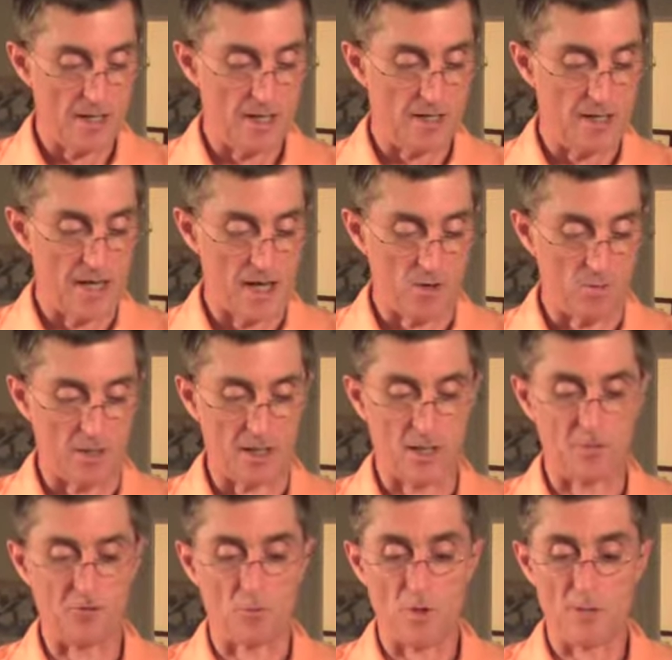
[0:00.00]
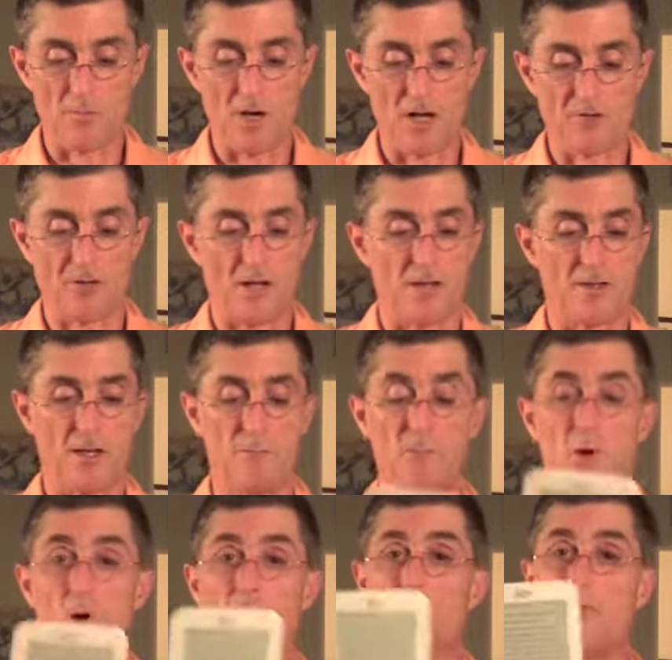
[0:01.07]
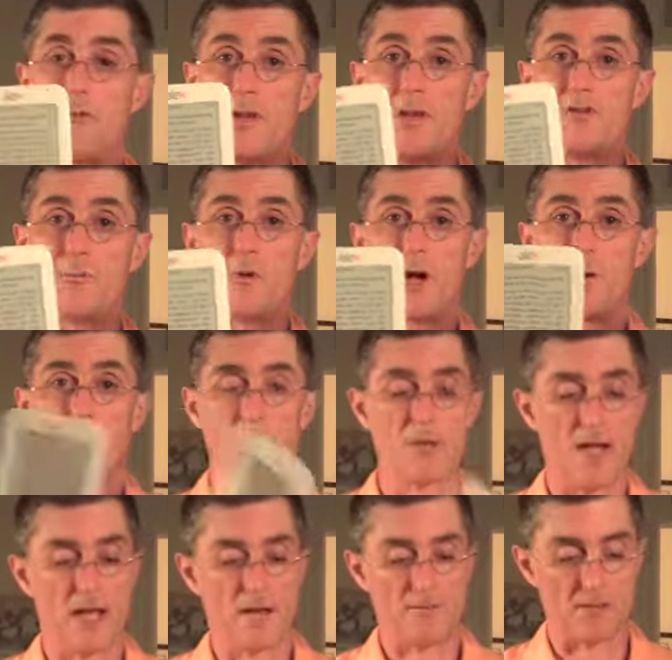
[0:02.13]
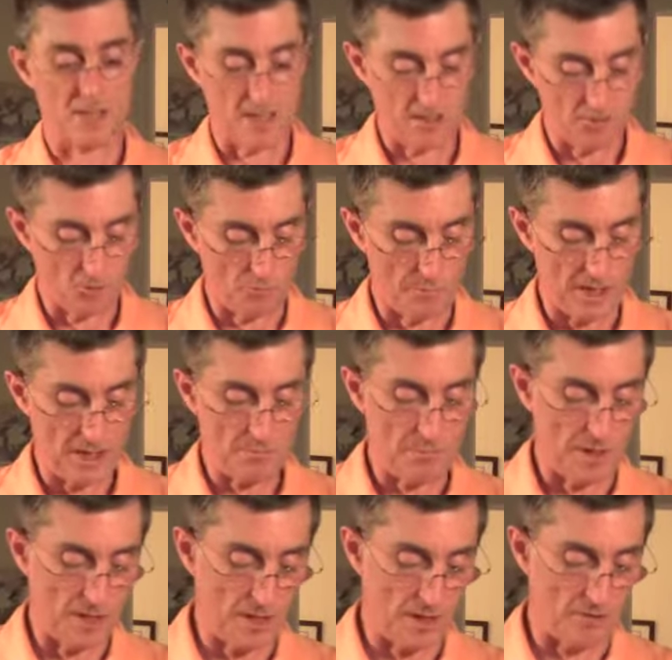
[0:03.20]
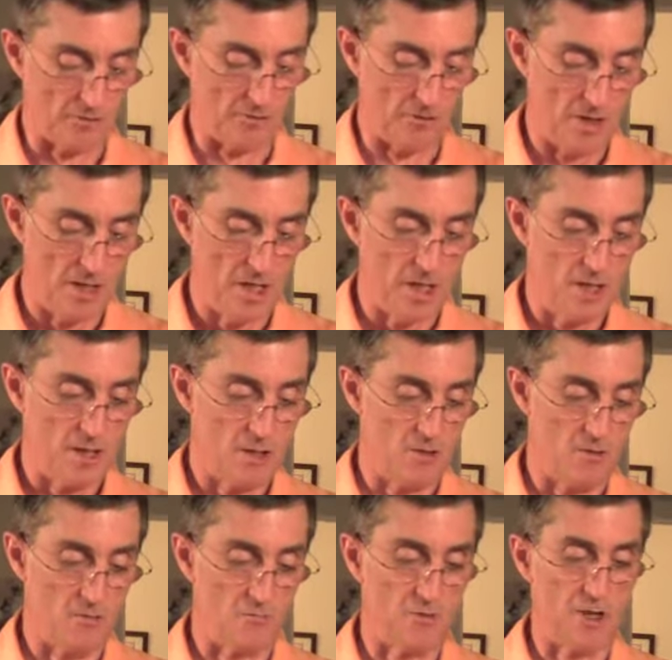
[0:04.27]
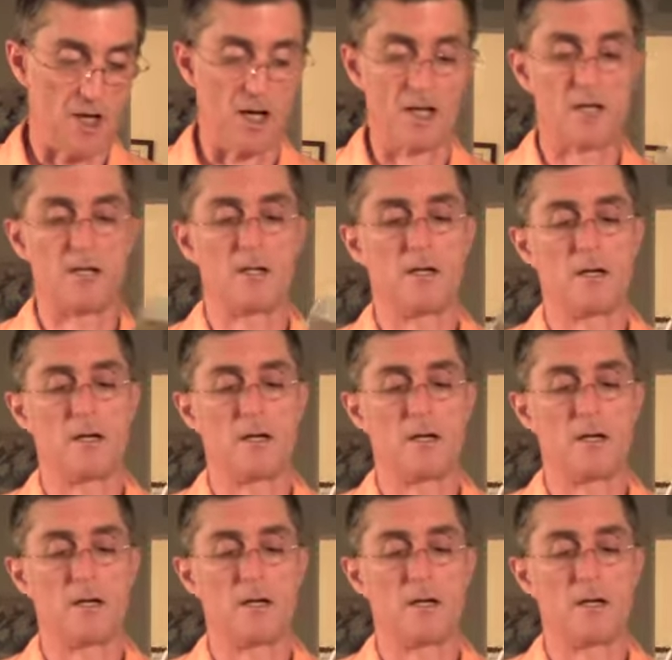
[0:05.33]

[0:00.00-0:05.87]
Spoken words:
Now, when it comes to web browsing, I think both of these probably have the Kindle beat, because you've got